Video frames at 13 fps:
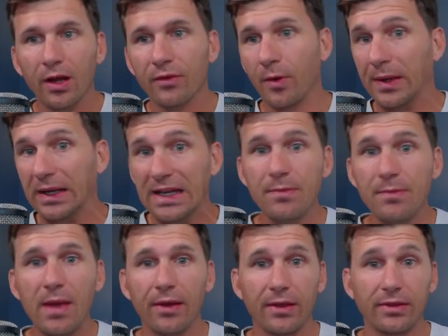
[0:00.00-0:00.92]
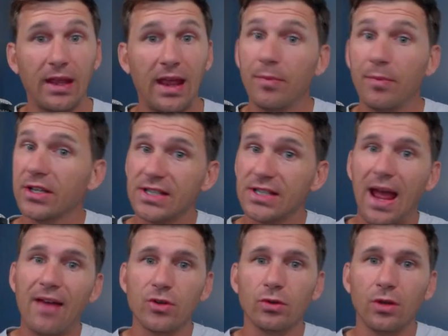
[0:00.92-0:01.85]
from an email that they have because they
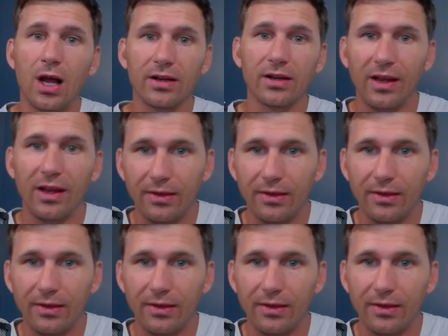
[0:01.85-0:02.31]
have you logged in?